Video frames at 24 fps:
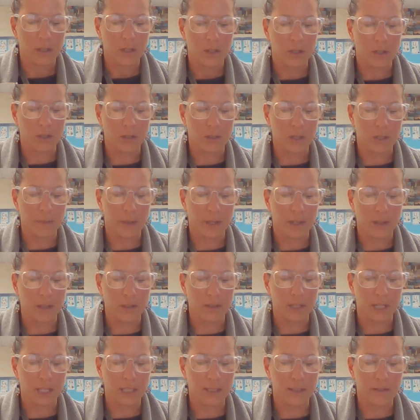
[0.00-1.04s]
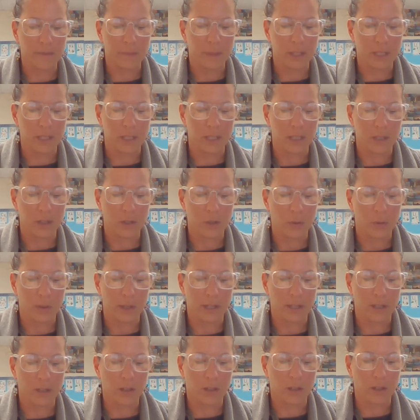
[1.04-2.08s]
just about the size of Minty, who
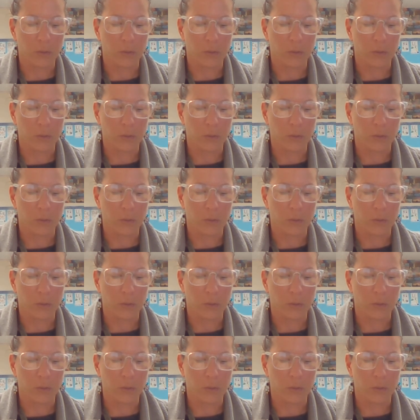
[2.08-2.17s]
had gone